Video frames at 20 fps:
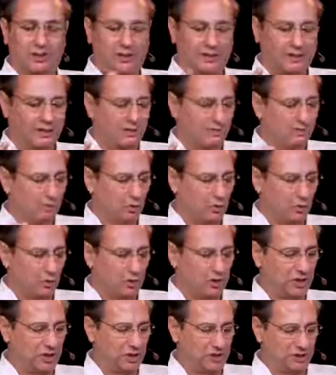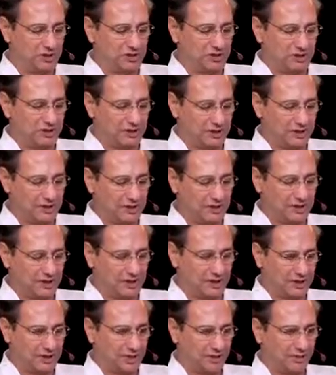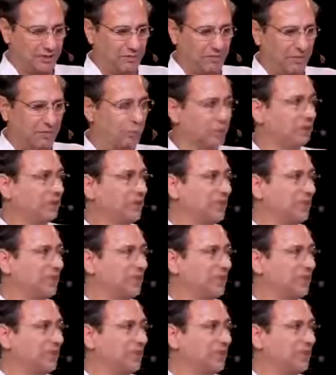if you're looking at fluid